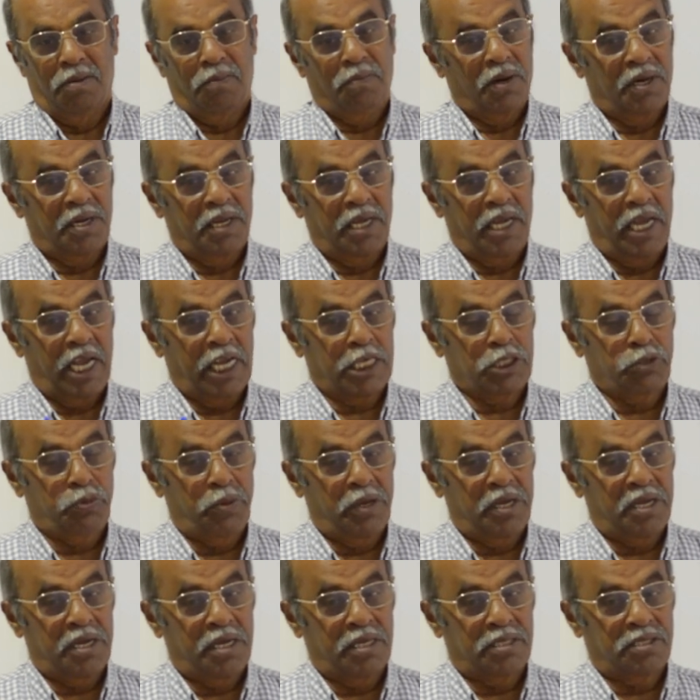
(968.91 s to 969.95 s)
But the
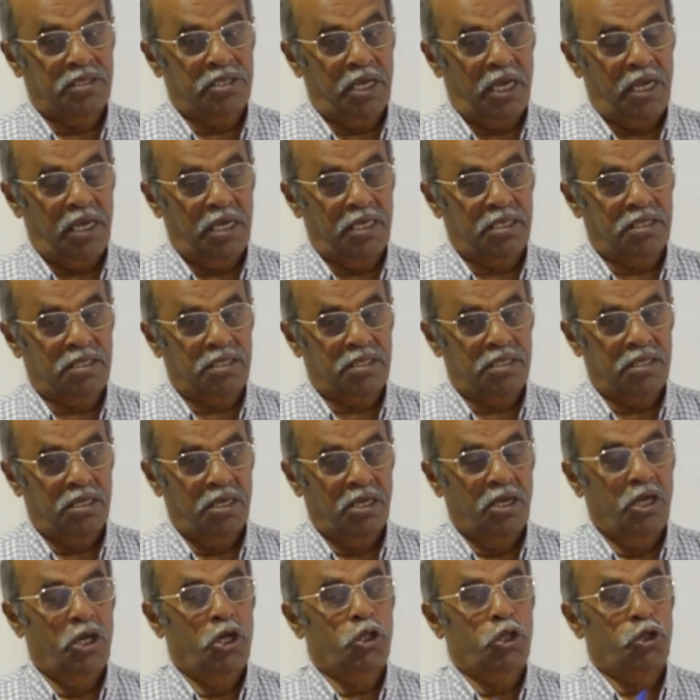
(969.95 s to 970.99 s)
experience is,
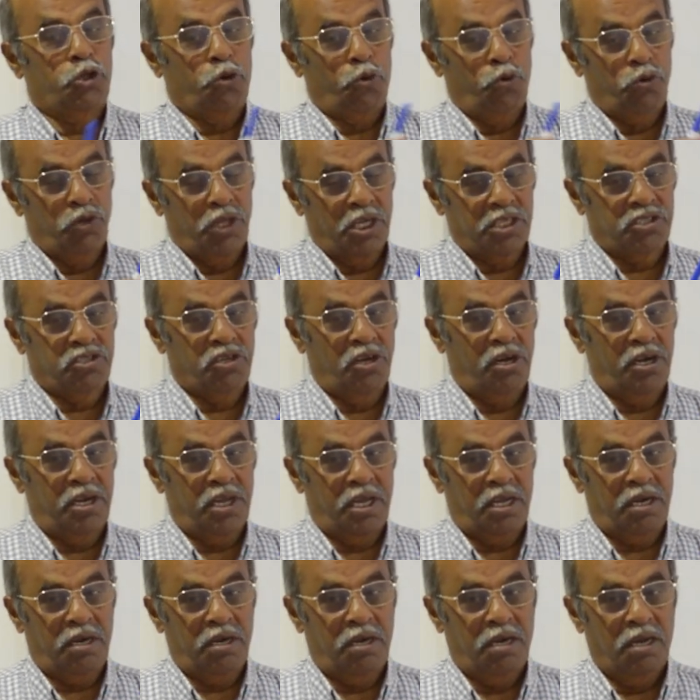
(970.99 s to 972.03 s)
through the
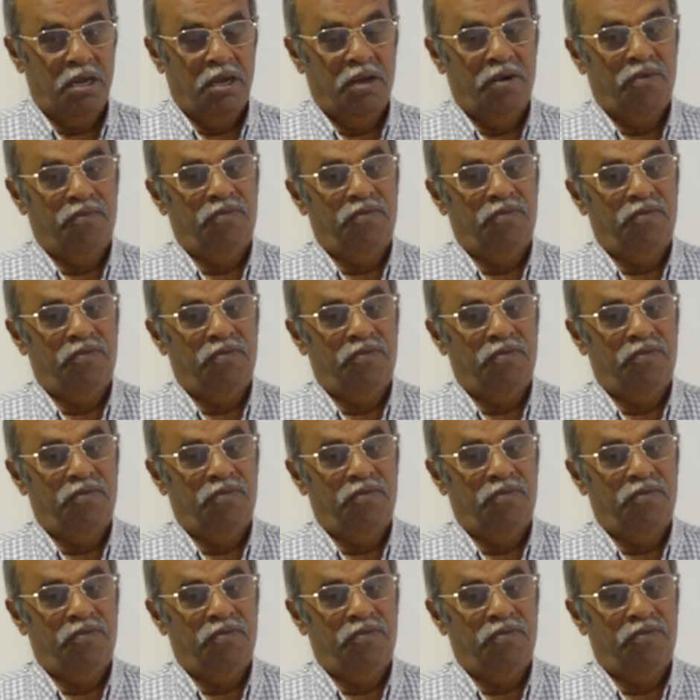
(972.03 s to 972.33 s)
children,